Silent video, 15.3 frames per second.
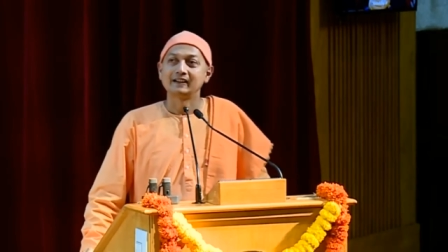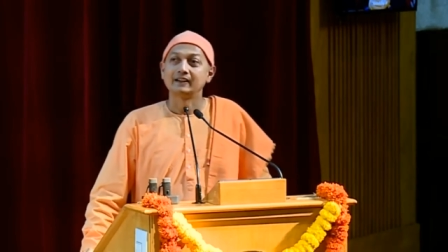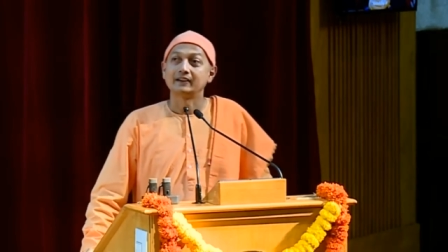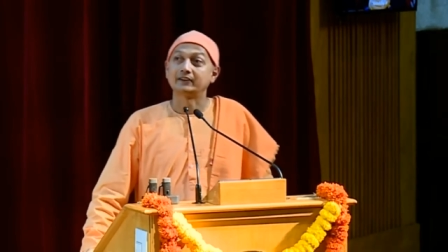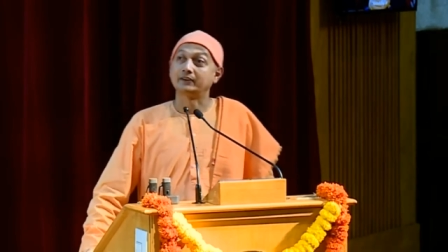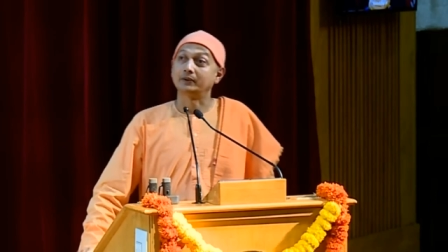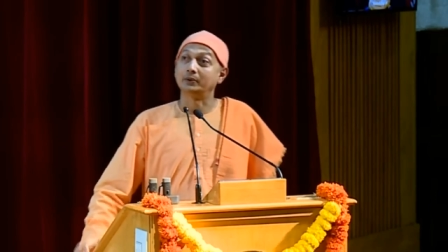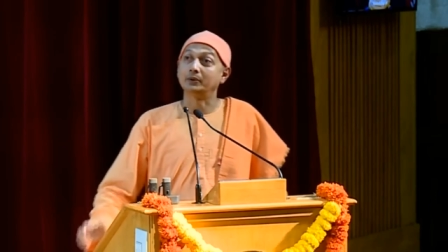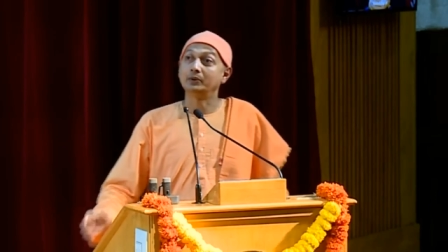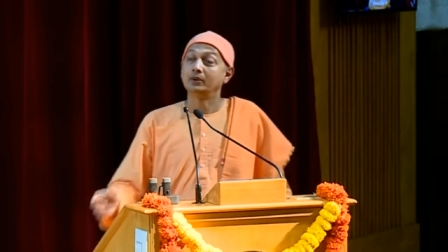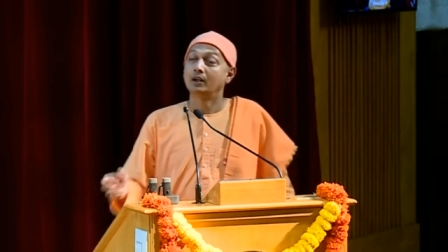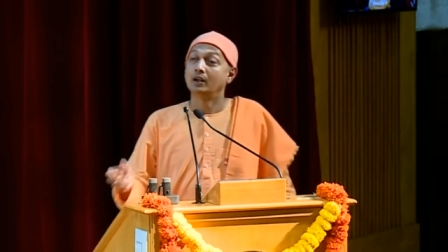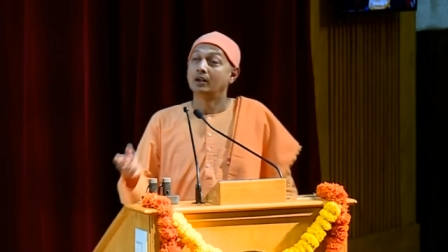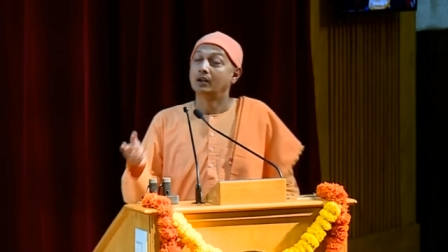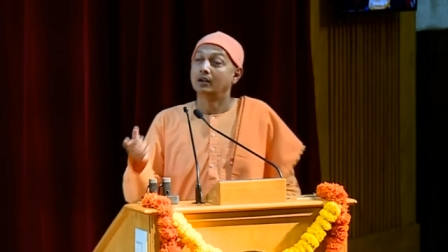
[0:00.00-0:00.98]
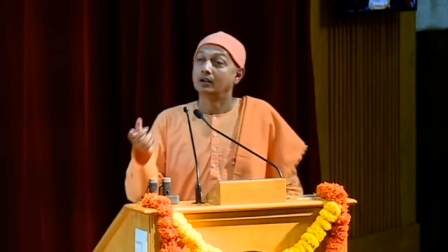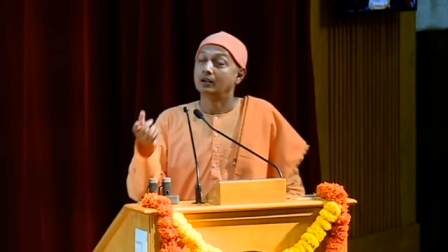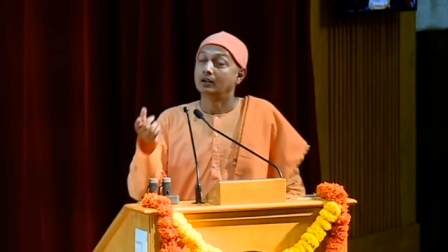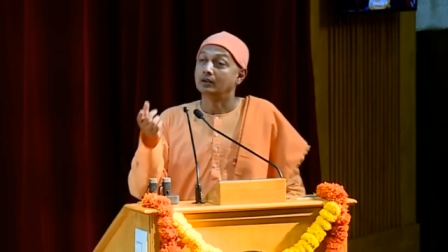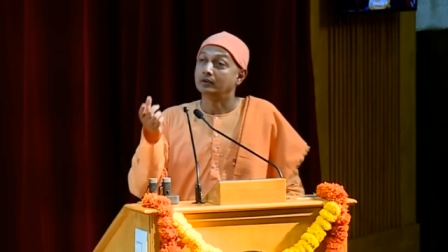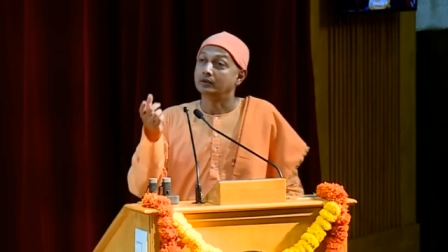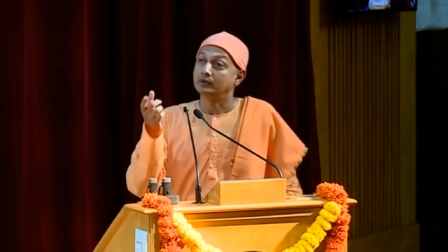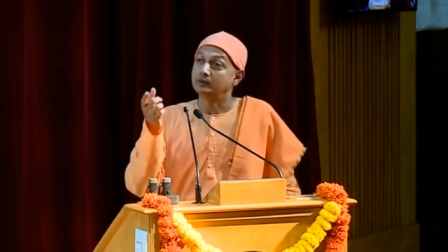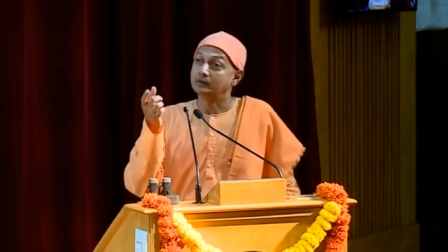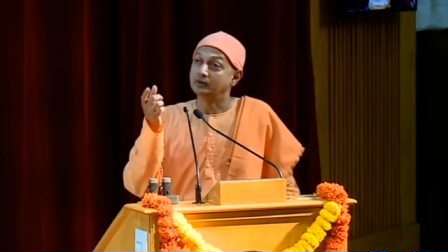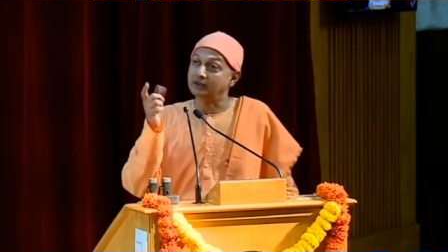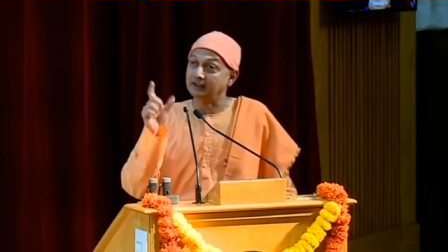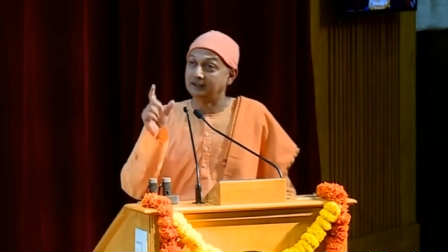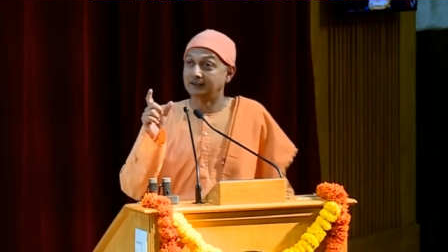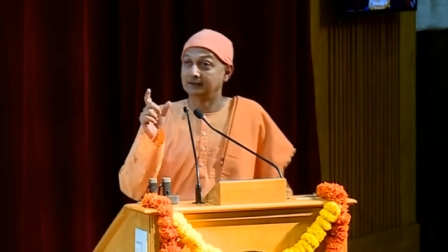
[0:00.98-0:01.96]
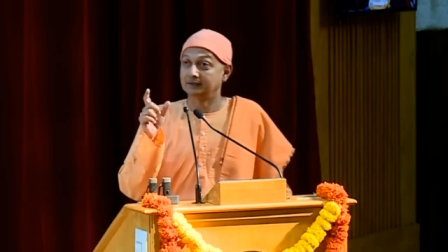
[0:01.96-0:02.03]
So,
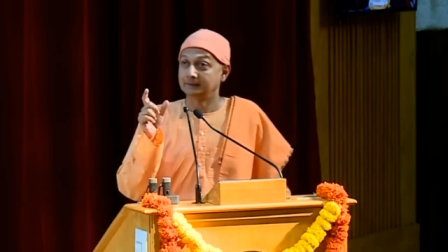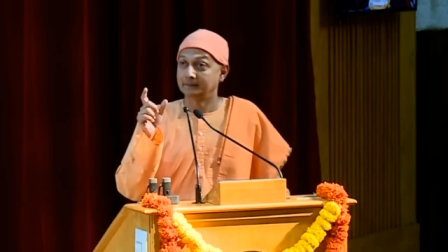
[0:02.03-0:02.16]
chit,